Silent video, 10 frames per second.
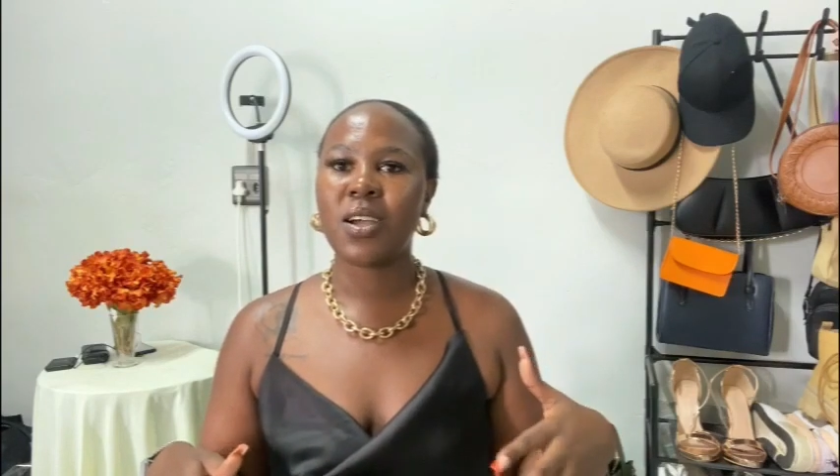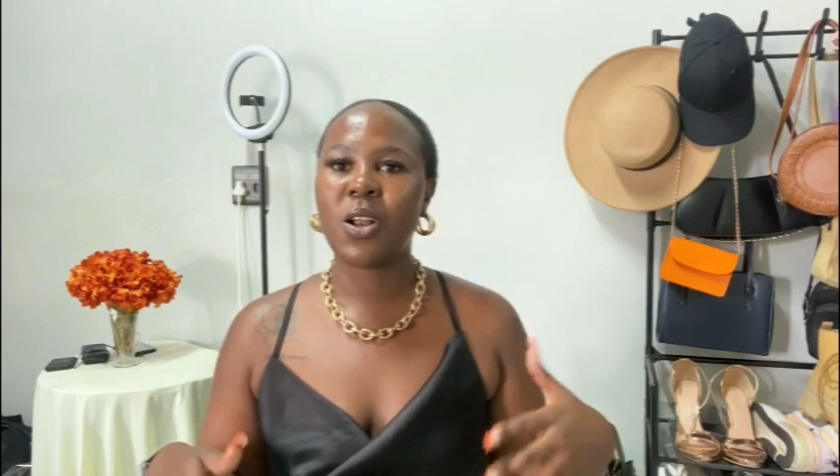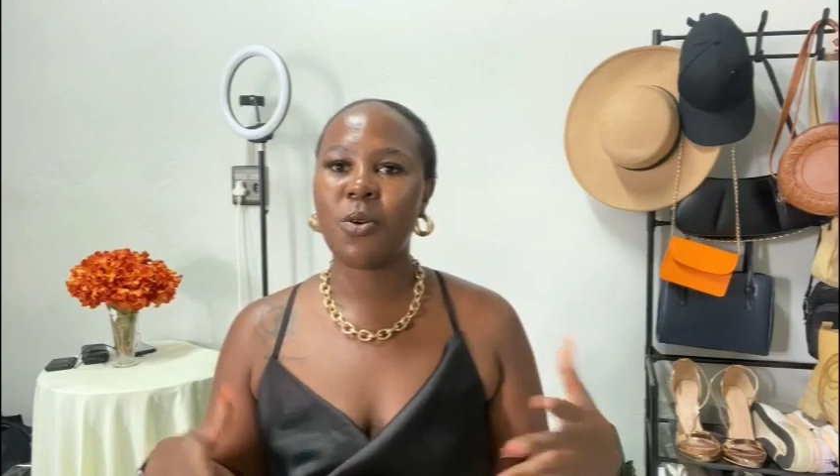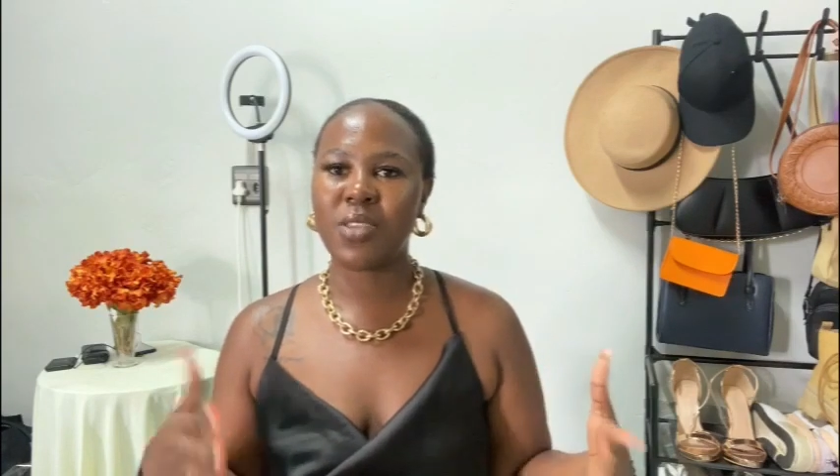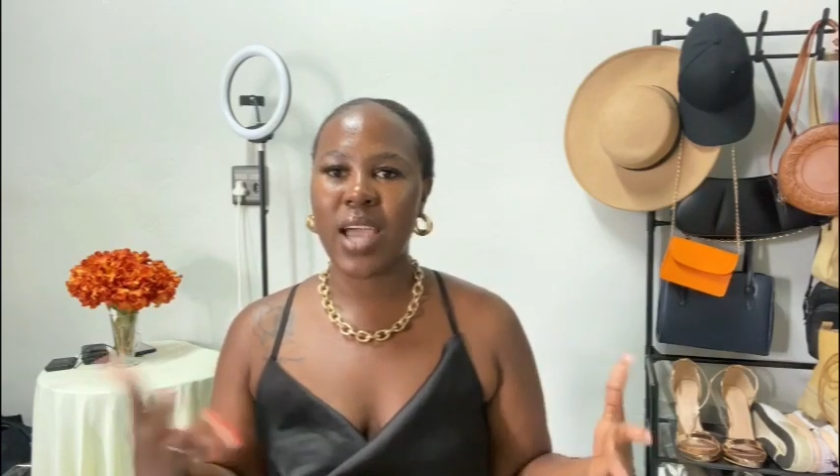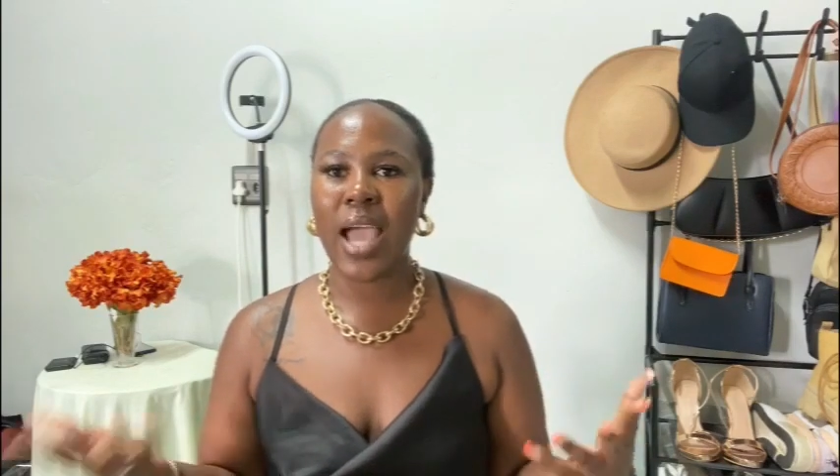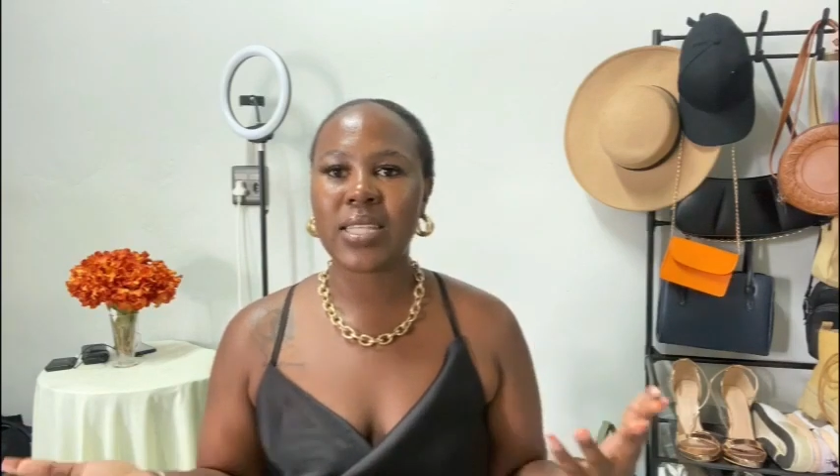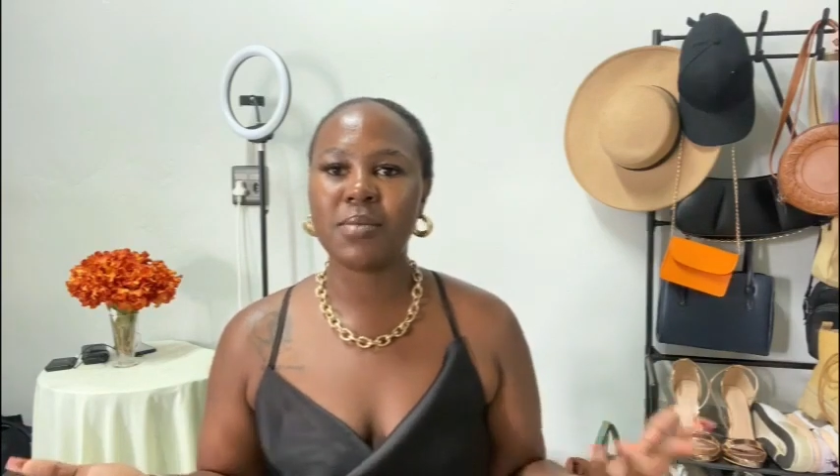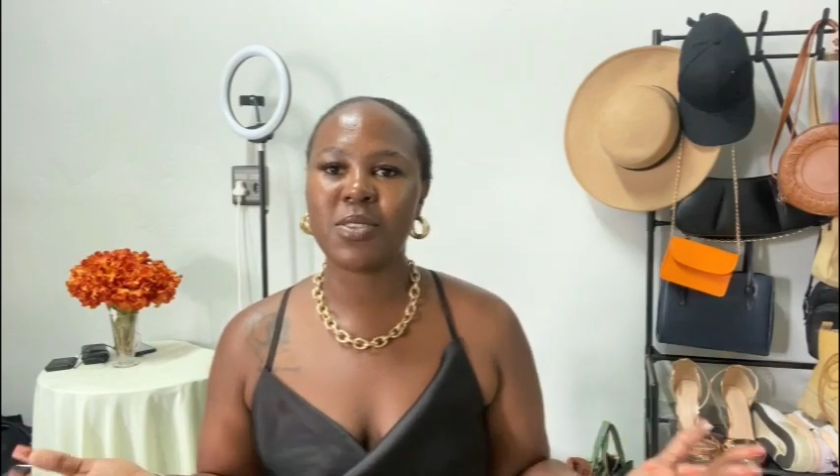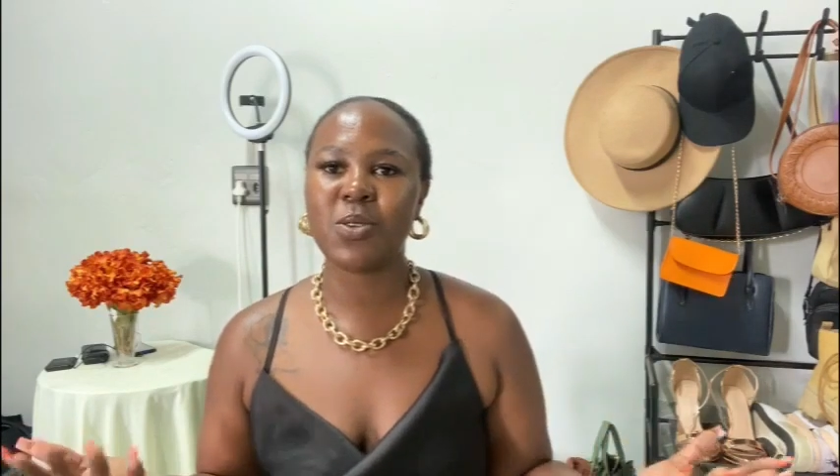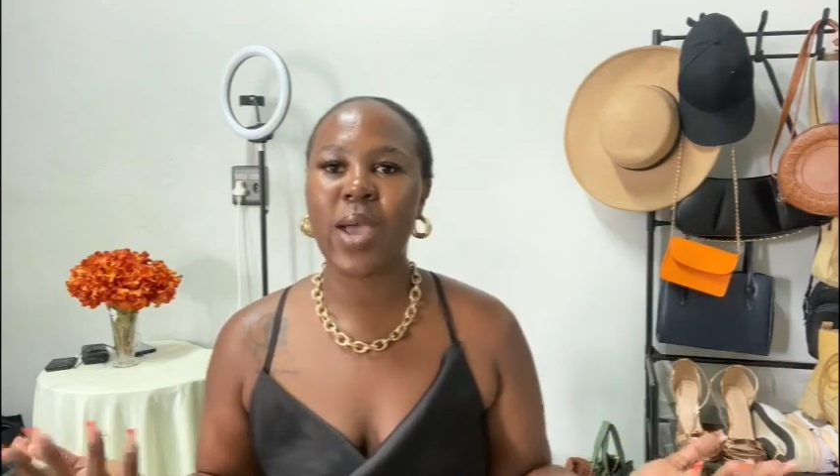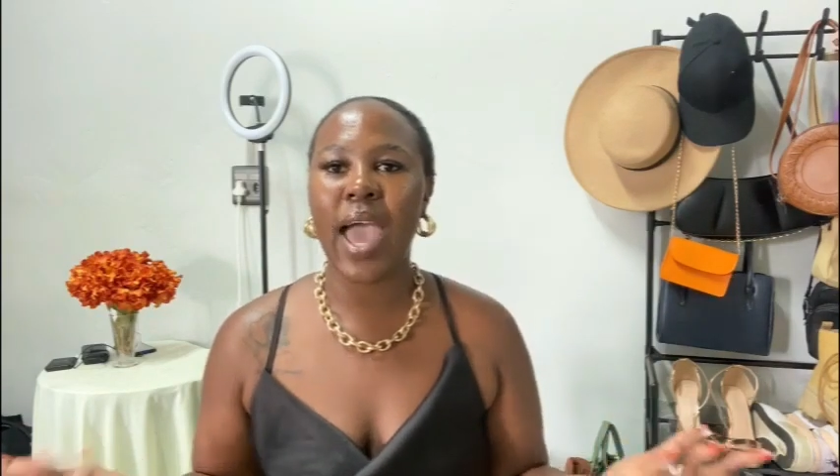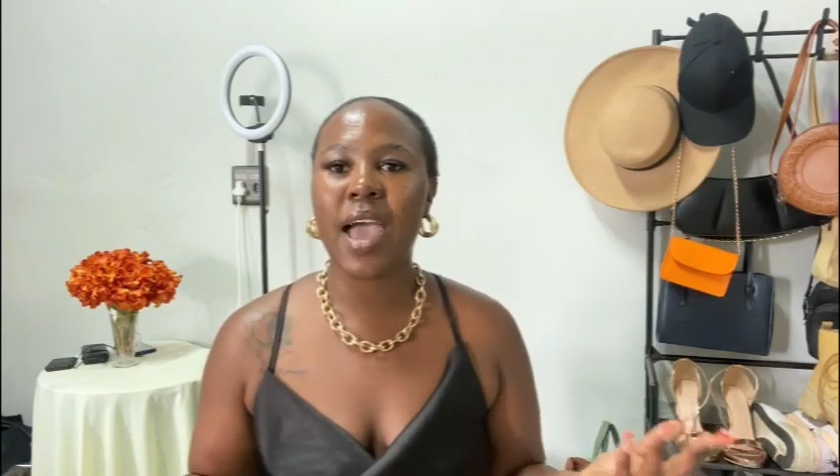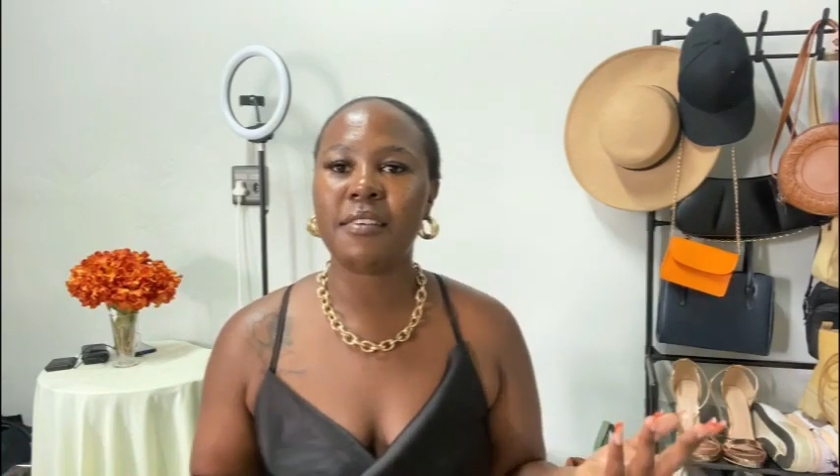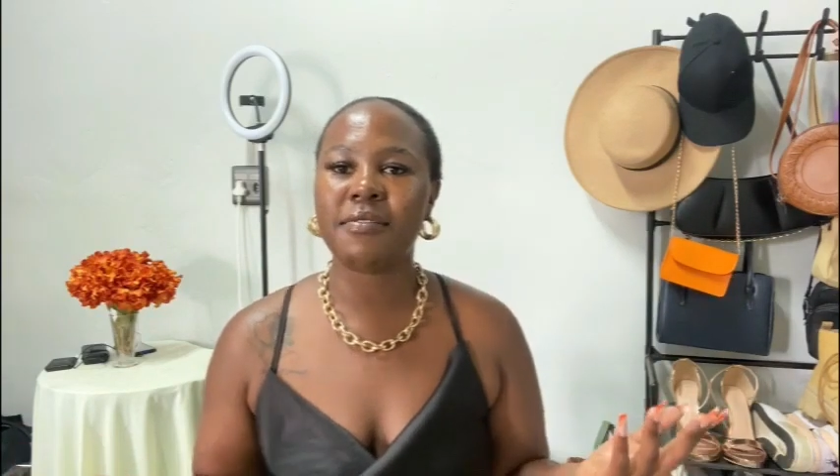clothing items to
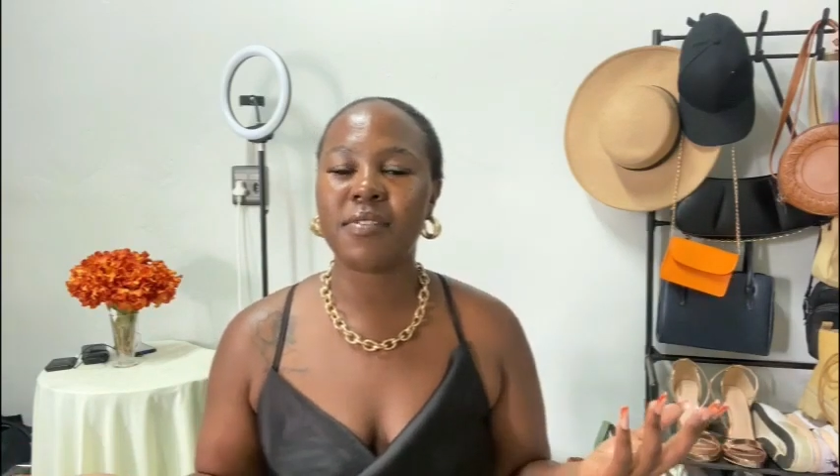have